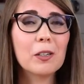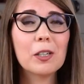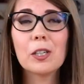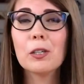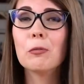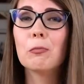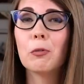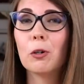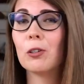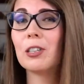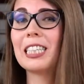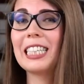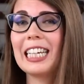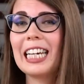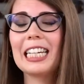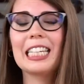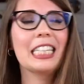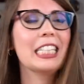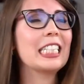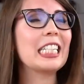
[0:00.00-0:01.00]
you won't
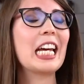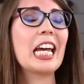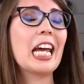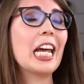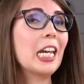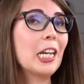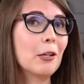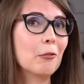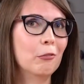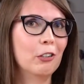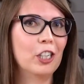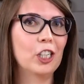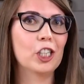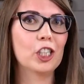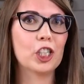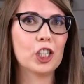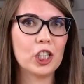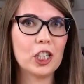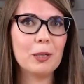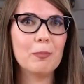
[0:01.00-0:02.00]
get it anywhere
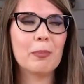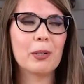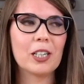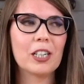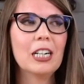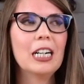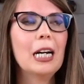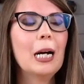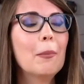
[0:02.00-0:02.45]
cheaper.